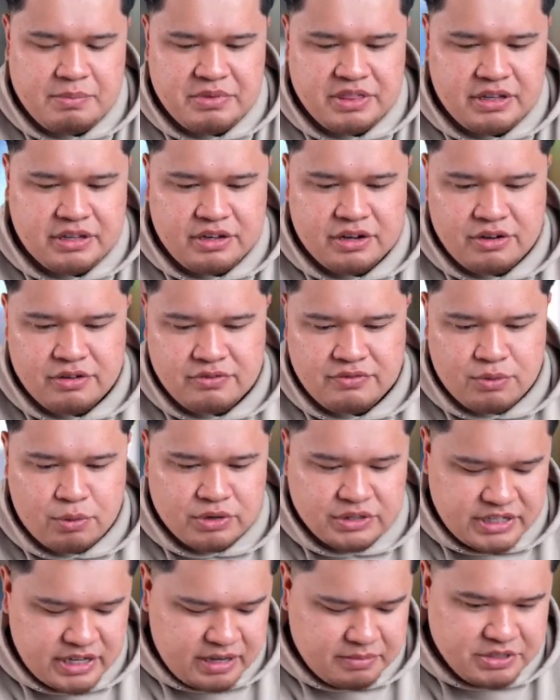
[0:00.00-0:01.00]
the GOAT,
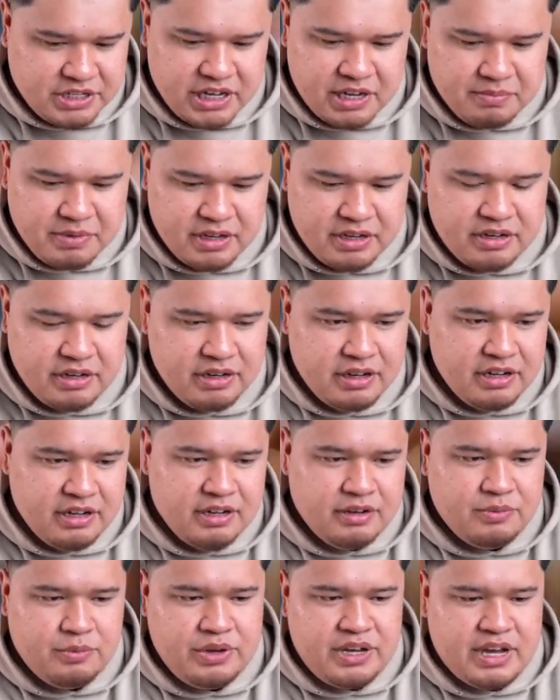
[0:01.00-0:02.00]
4-time champion.
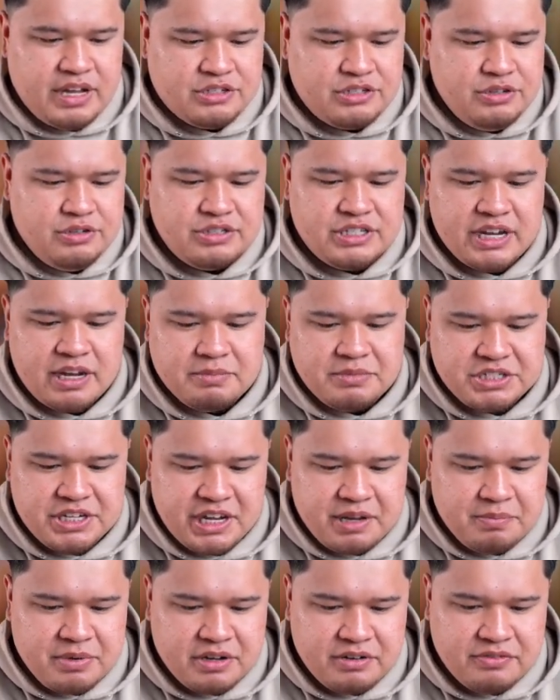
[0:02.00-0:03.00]
We got 2-time
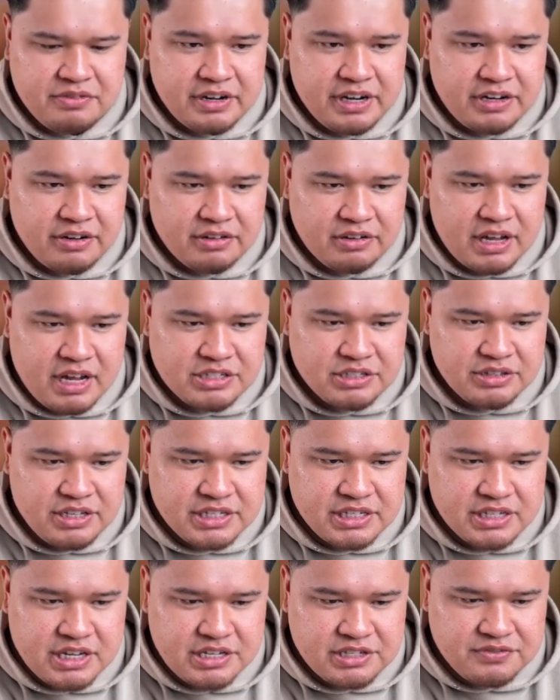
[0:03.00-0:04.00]
champion Fernando Alonso. This is
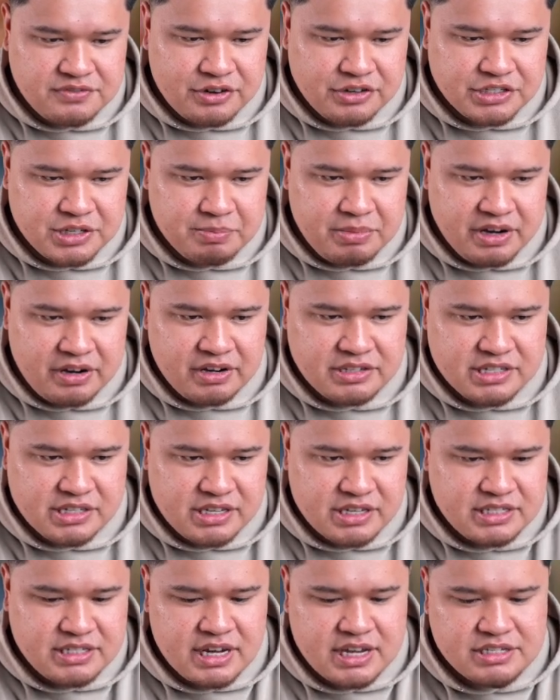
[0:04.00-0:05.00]
his first appearance in
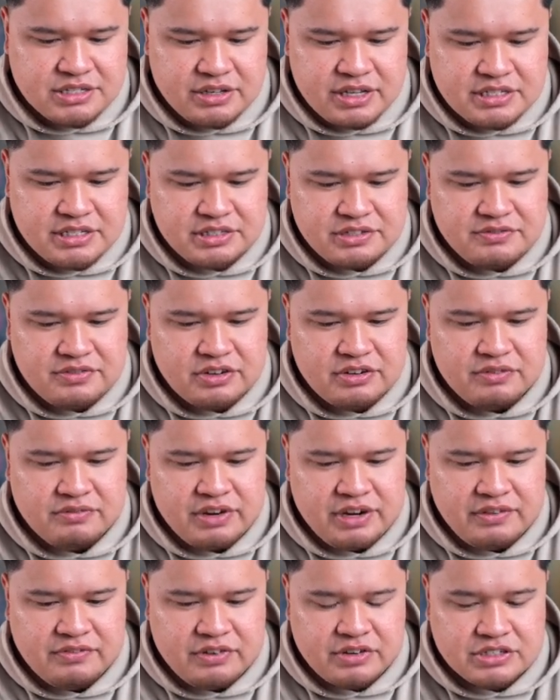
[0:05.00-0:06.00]
this set, so that's his
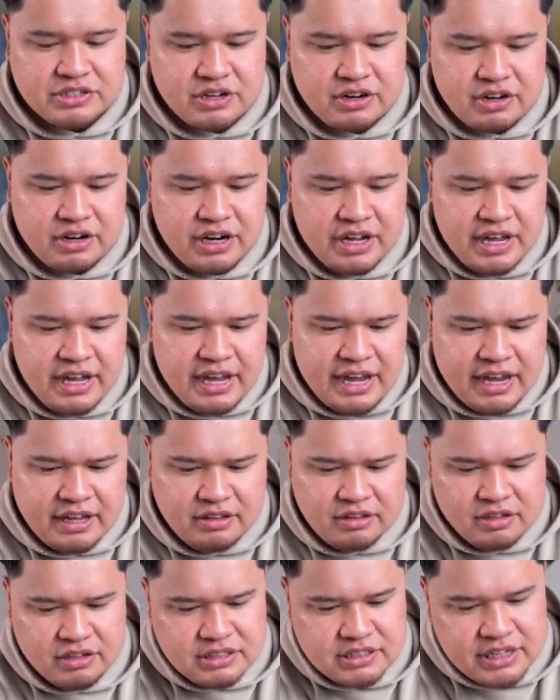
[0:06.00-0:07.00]
very first card. It
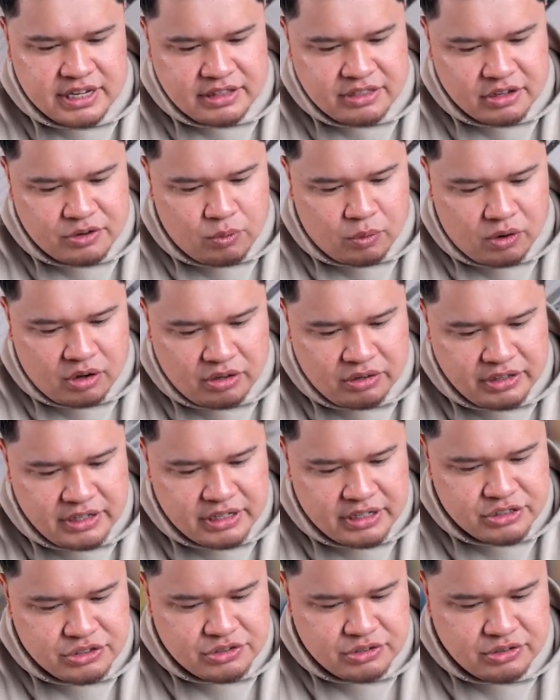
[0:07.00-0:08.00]
looks like the quality
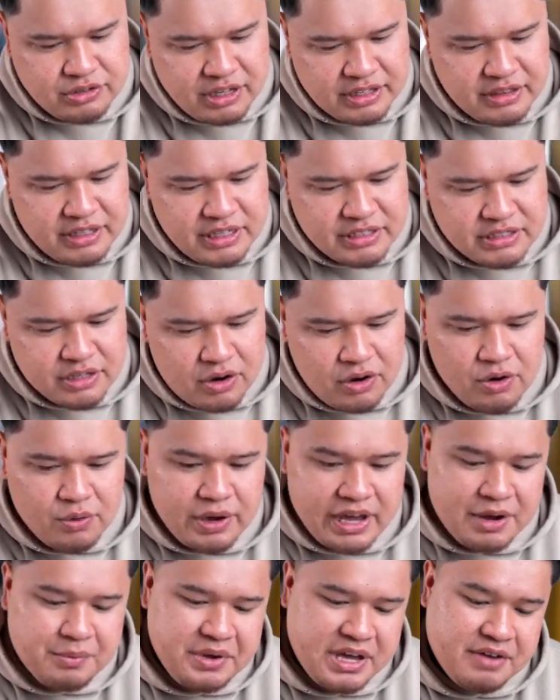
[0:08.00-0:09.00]
control on these. Oh,
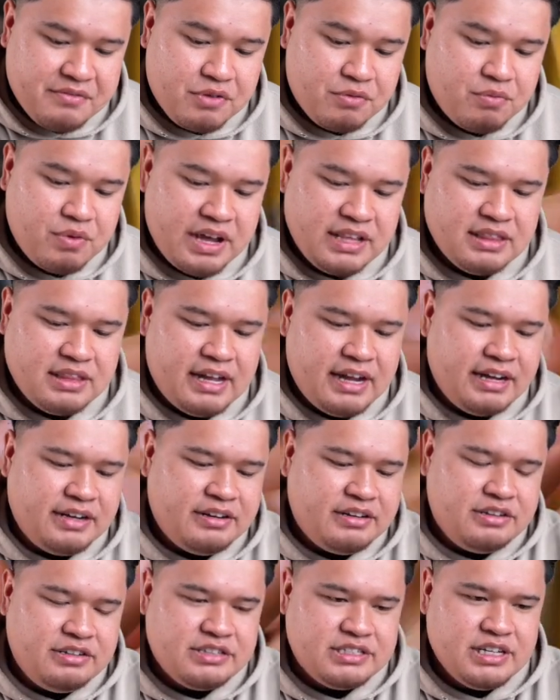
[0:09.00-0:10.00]
and we have a Red
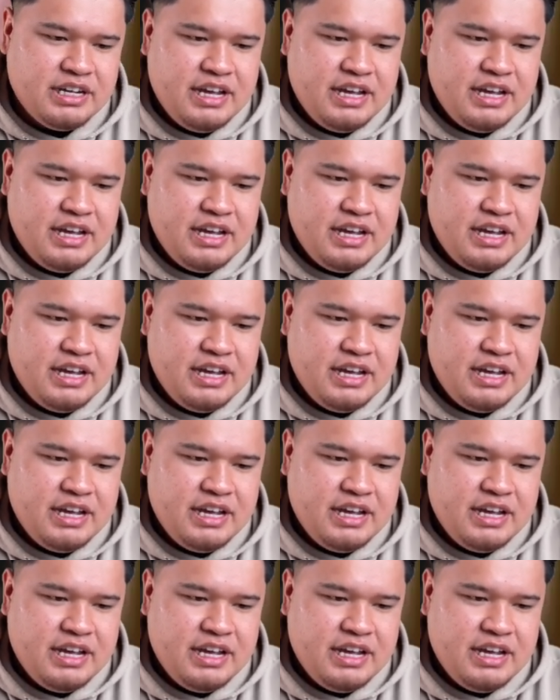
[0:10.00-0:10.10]
Liners